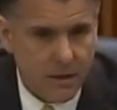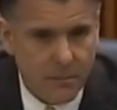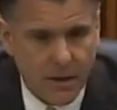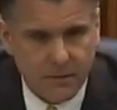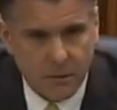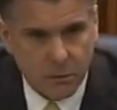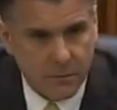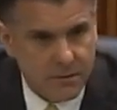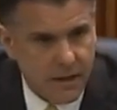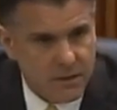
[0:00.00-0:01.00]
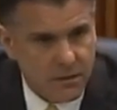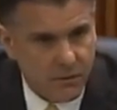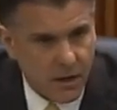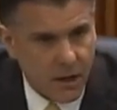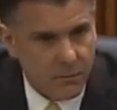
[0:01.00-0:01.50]
about the implementation of
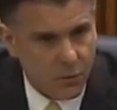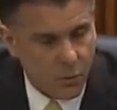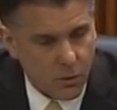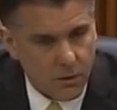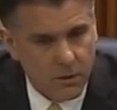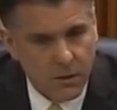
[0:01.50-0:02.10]
the Common Core.